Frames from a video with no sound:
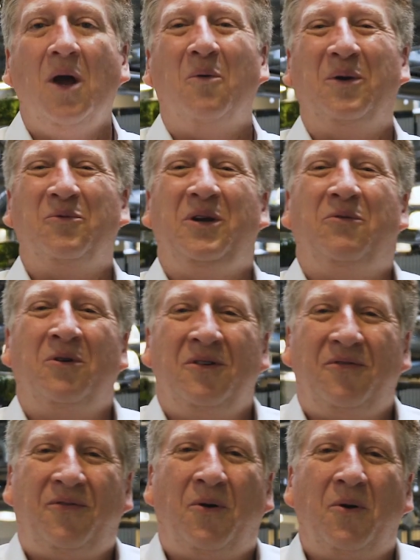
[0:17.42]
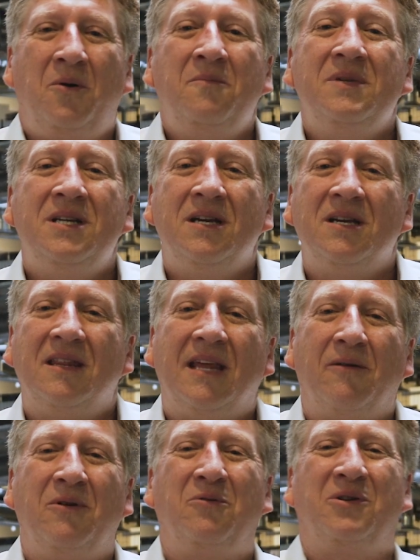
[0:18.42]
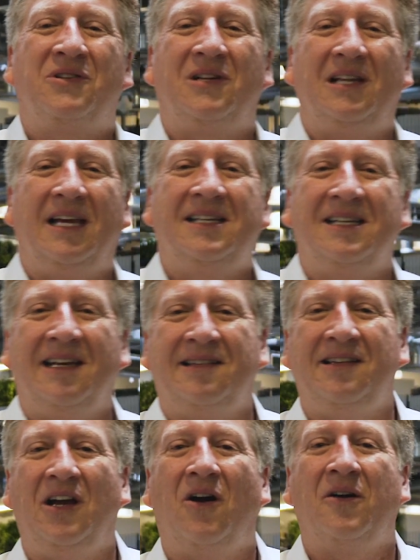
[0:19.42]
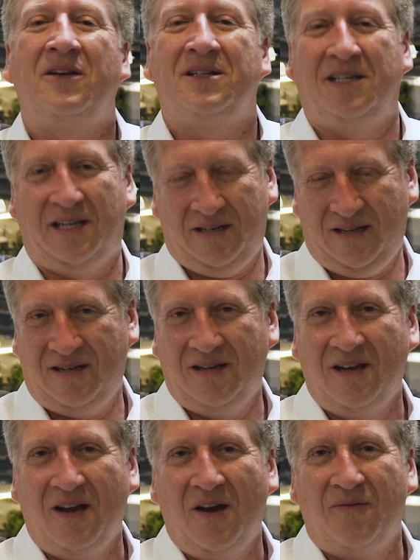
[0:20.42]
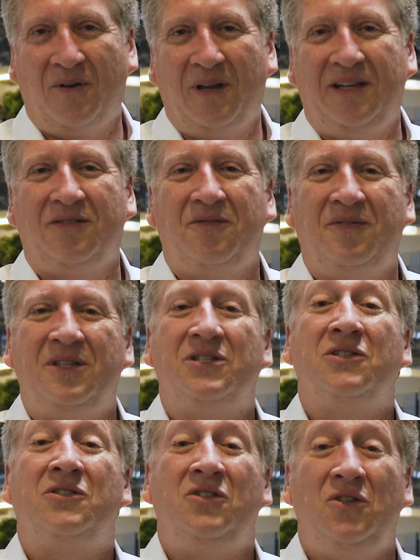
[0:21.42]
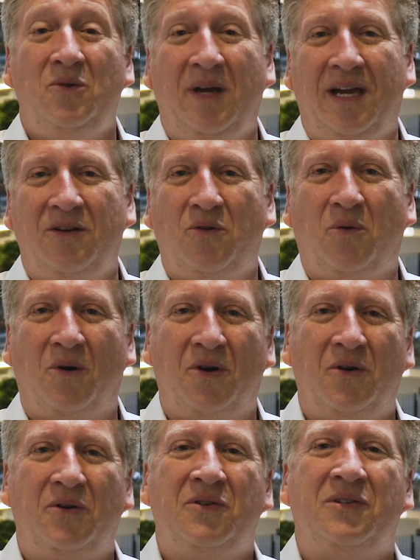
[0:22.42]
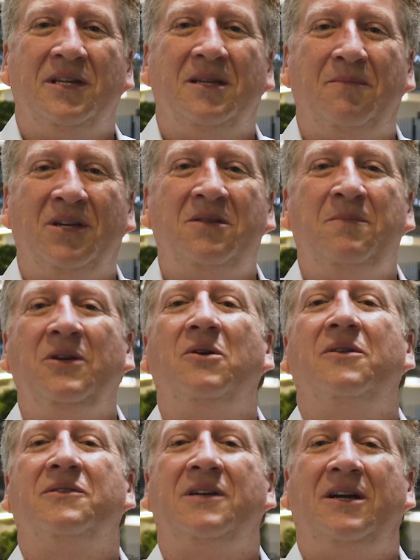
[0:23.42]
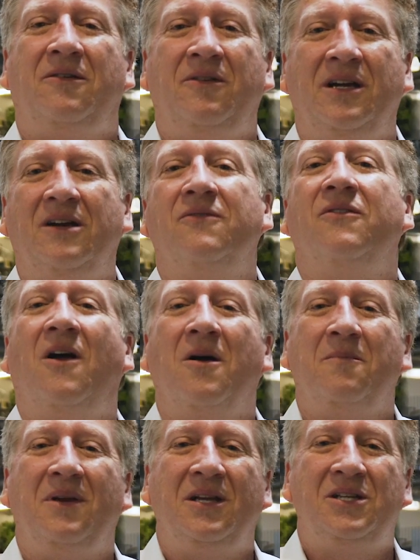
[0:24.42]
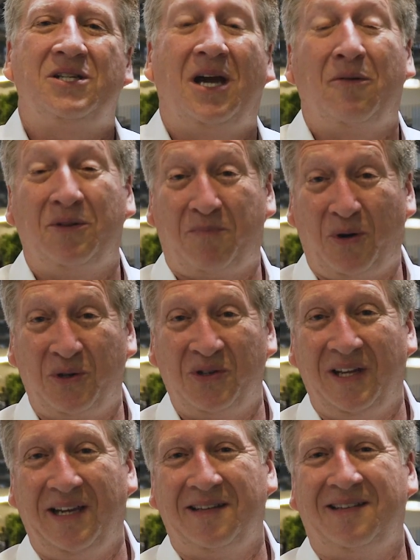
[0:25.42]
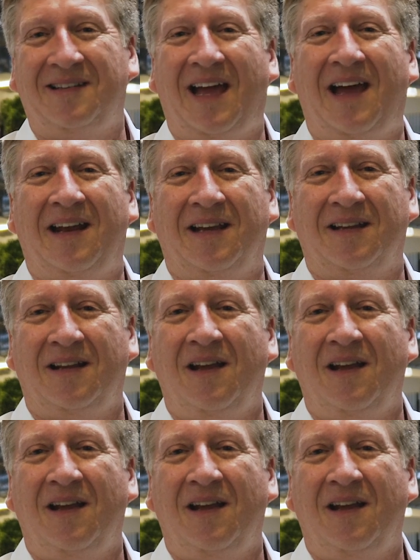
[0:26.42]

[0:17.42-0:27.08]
When we were informed that we were selected as the architect for Laserfiche's new headquarters in the Bixby Knolls area of Long Beach, I was personally ecstatic,